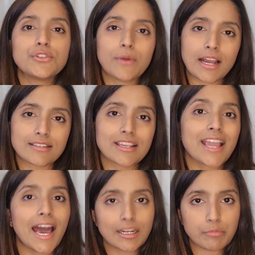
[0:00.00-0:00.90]
to as the
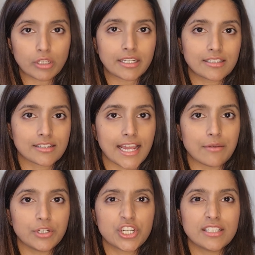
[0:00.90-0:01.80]
catabolic state,
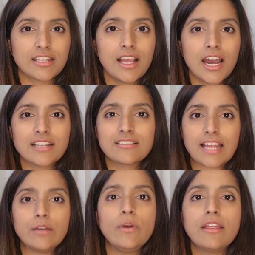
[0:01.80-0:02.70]
which is a
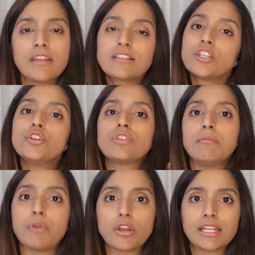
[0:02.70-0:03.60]
state where things are usually
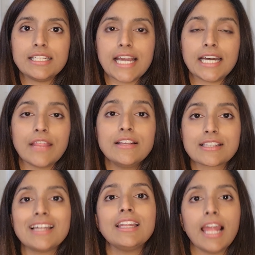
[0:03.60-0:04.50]
broken down, and this
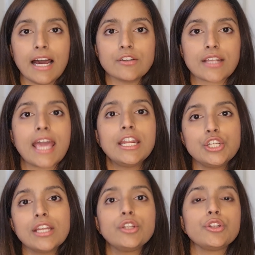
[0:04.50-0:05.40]
allows
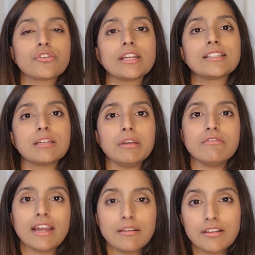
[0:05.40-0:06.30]
energy and nutrients to be
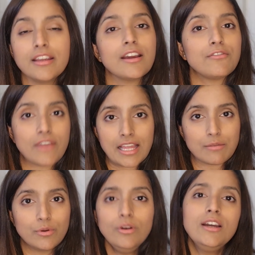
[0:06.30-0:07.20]
readily
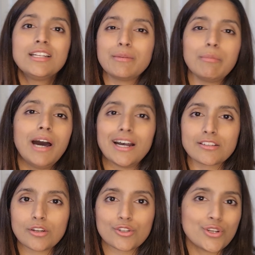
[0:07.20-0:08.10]
available to be
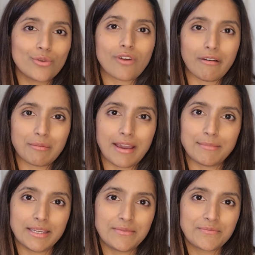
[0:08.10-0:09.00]
passed on to your growing baby.